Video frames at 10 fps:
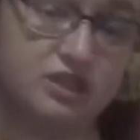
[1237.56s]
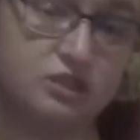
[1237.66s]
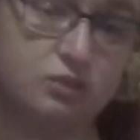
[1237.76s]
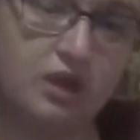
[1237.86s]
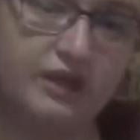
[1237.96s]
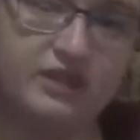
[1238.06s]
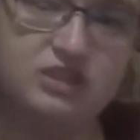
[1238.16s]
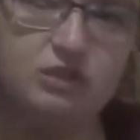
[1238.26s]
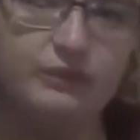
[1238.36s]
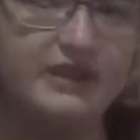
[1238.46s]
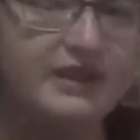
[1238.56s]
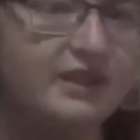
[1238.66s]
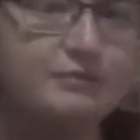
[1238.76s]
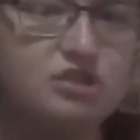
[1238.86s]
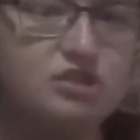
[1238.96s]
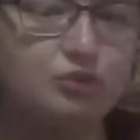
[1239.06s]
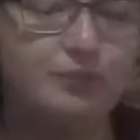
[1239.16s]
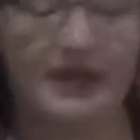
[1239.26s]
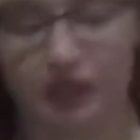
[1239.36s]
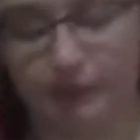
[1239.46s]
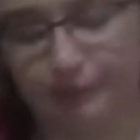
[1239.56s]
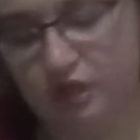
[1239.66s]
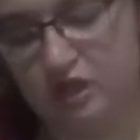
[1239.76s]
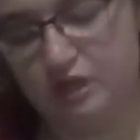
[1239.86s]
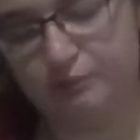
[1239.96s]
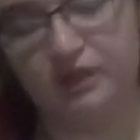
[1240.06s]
one until we can get him sewed back up. But